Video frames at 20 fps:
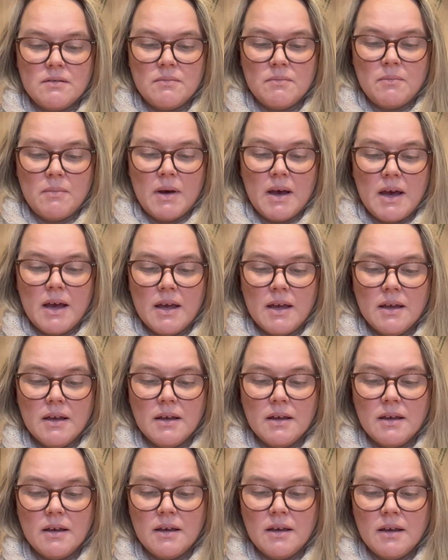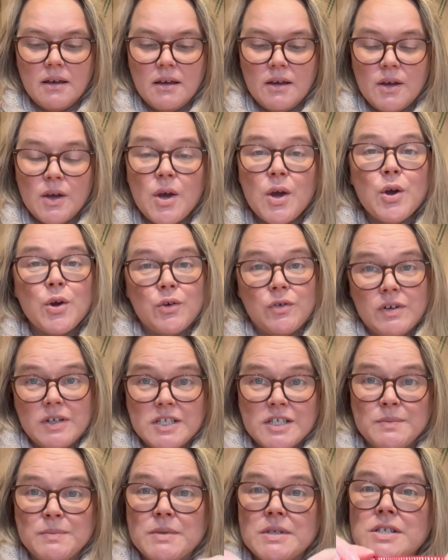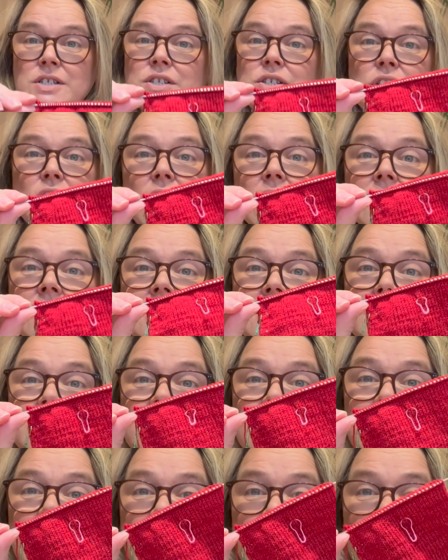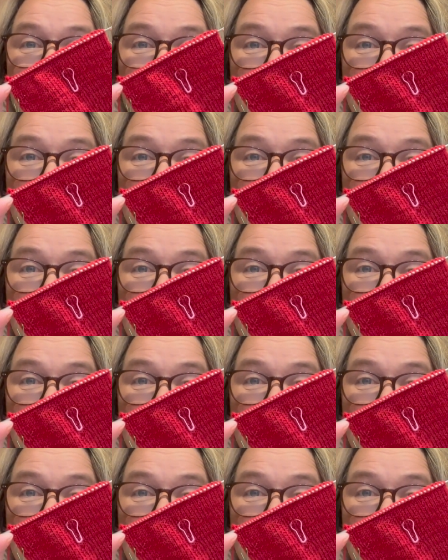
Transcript: my Christmas socks in